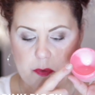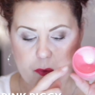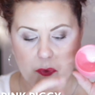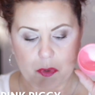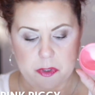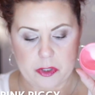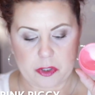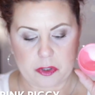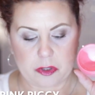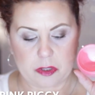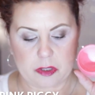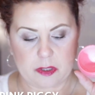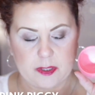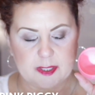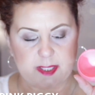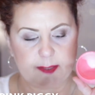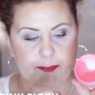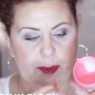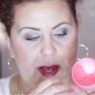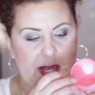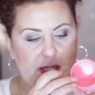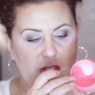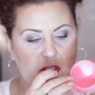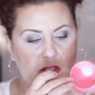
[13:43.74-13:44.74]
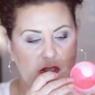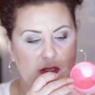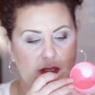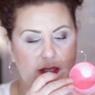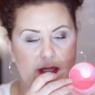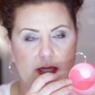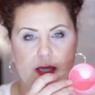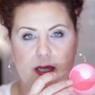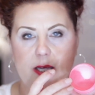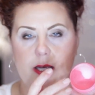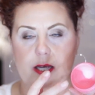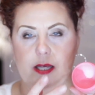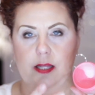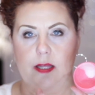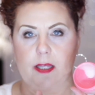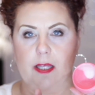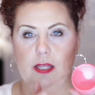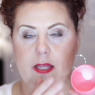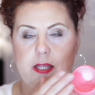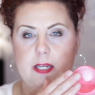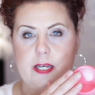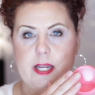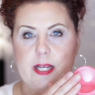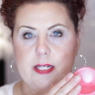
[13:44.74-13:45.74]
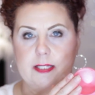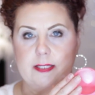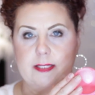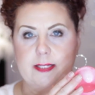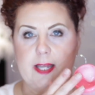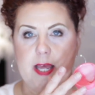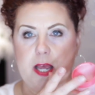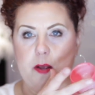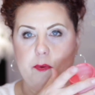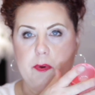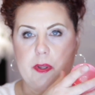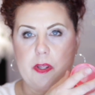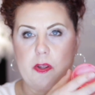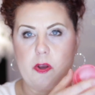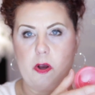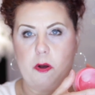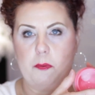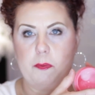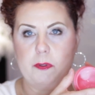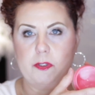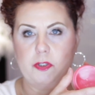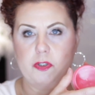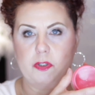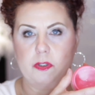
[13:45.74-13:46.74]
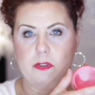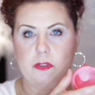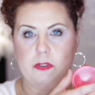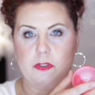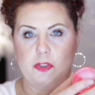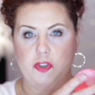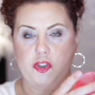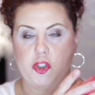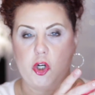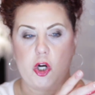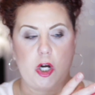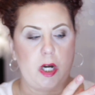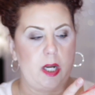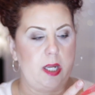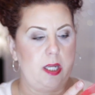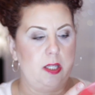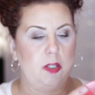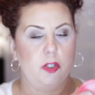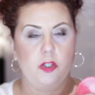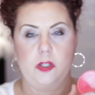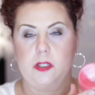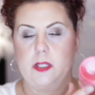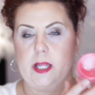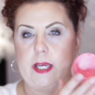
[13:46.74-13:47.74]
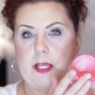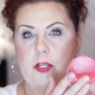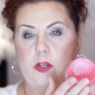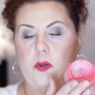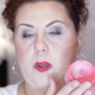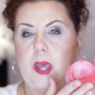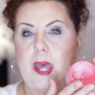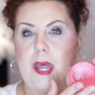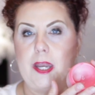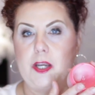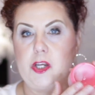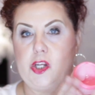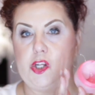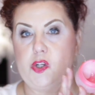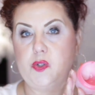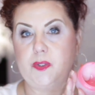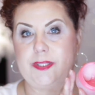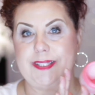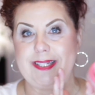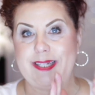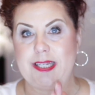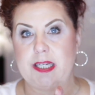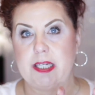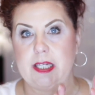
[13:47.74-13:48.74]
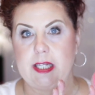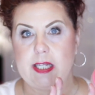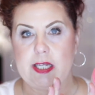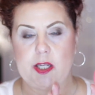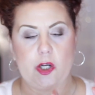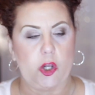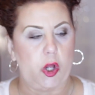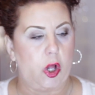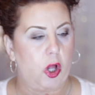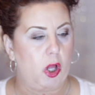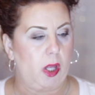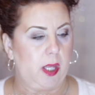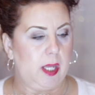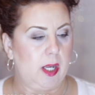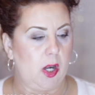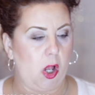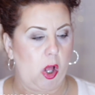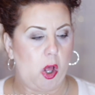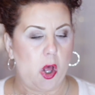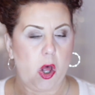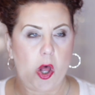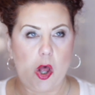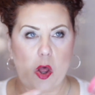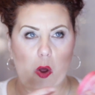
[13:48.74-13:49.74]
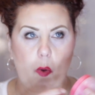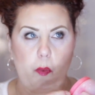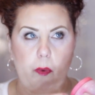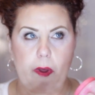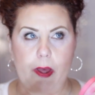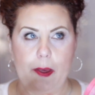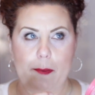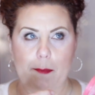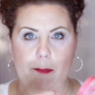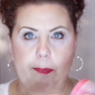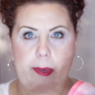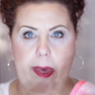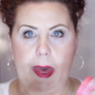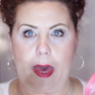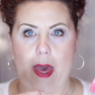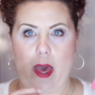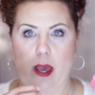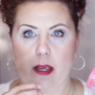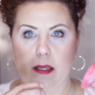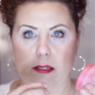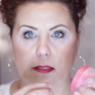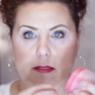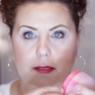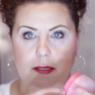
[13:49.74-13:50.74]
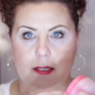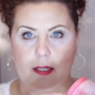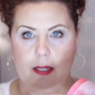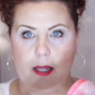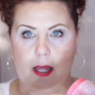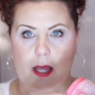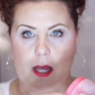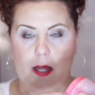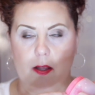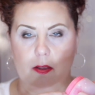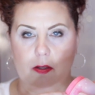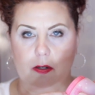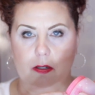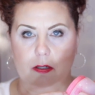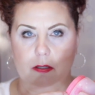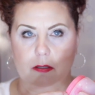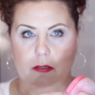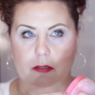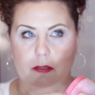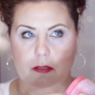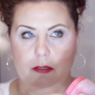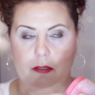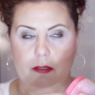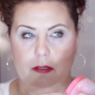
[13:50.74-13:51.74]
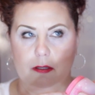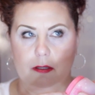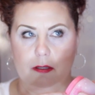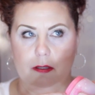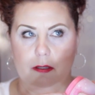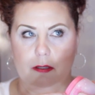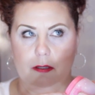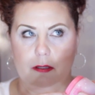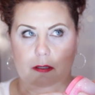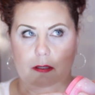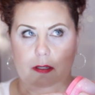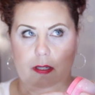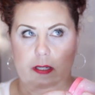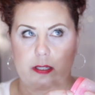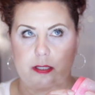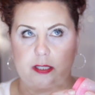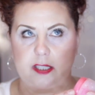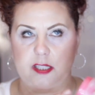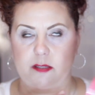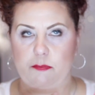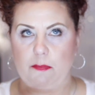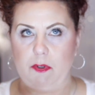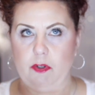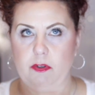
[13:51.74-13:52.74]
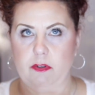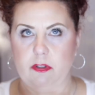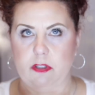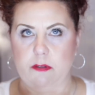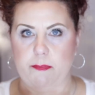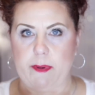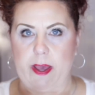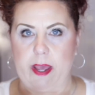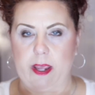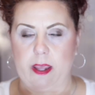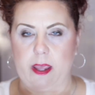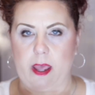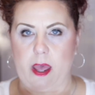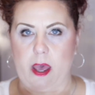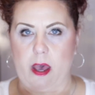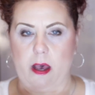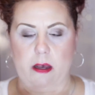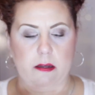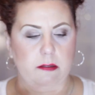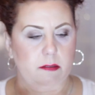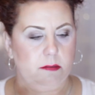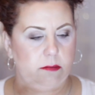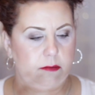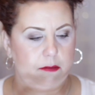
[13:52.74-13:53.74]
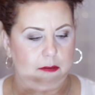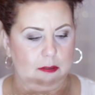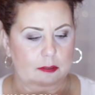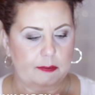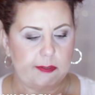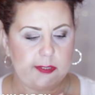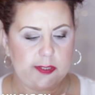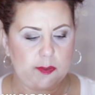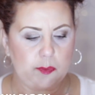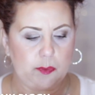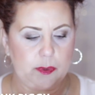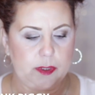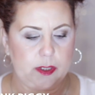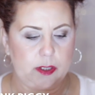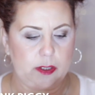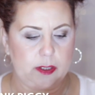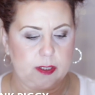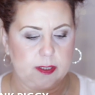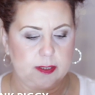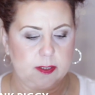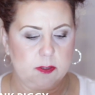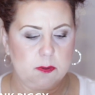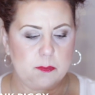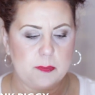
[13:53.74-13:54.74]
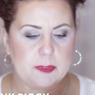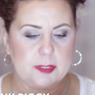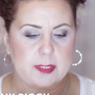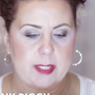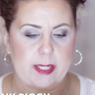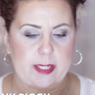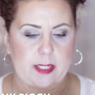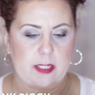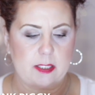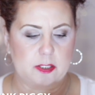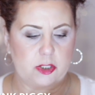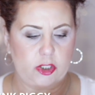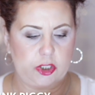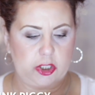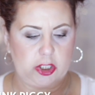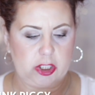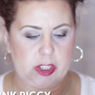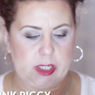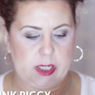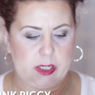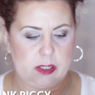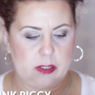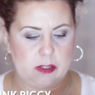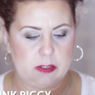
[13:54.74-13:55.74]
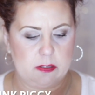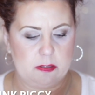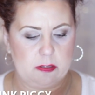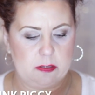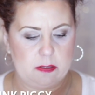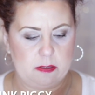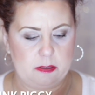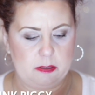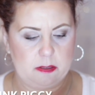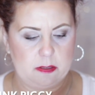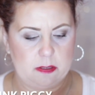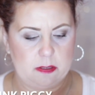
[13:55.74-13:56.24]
or your little spatula. Then the next day when you opened your little jar, it looked like you hadn't used any at all. It all went back together and smoothed back out. It was weird. It's almost like a gel